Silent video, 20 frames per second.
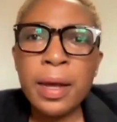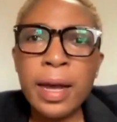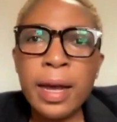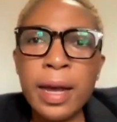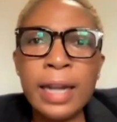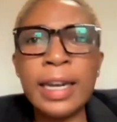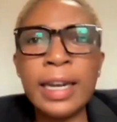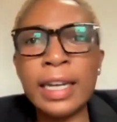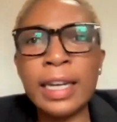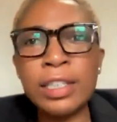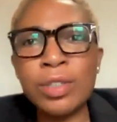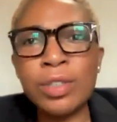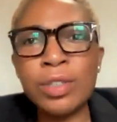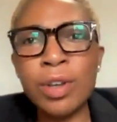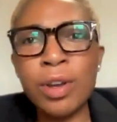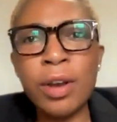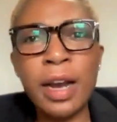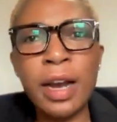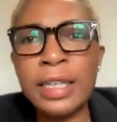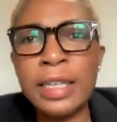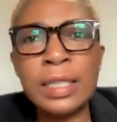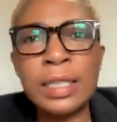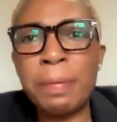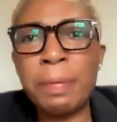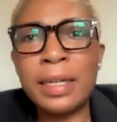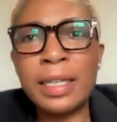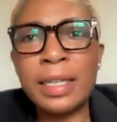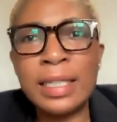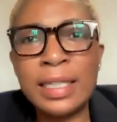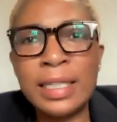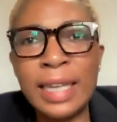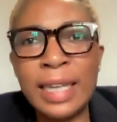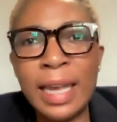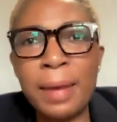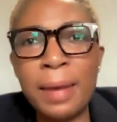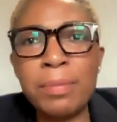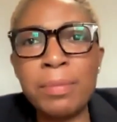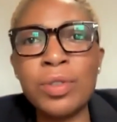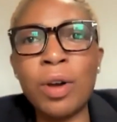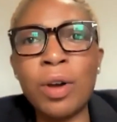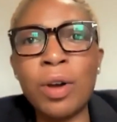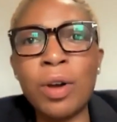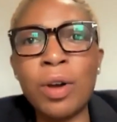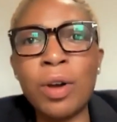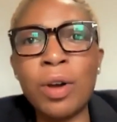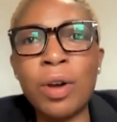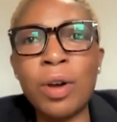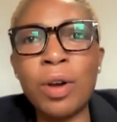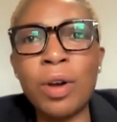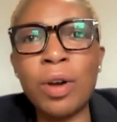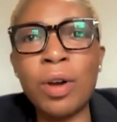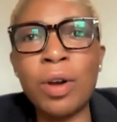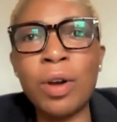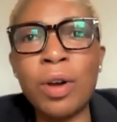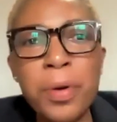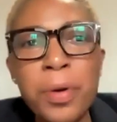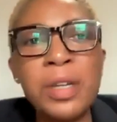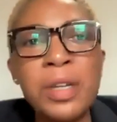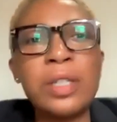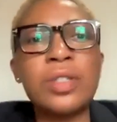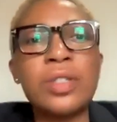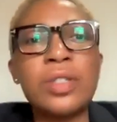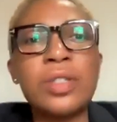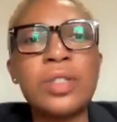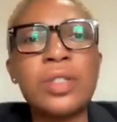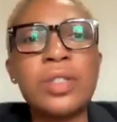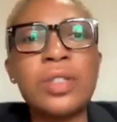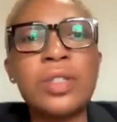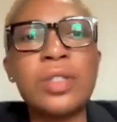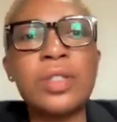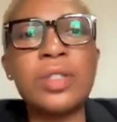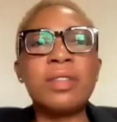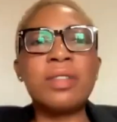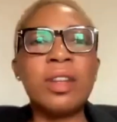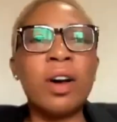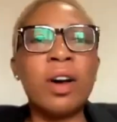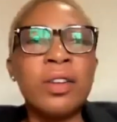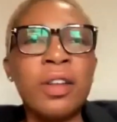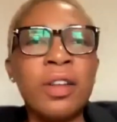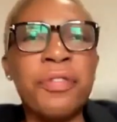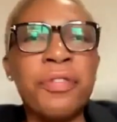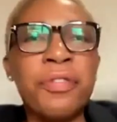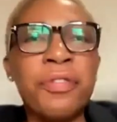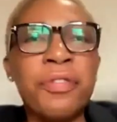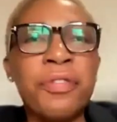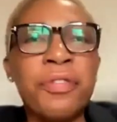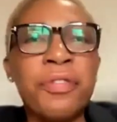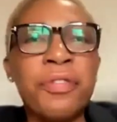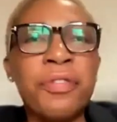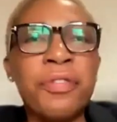And next year I expect the same to also double. So the future is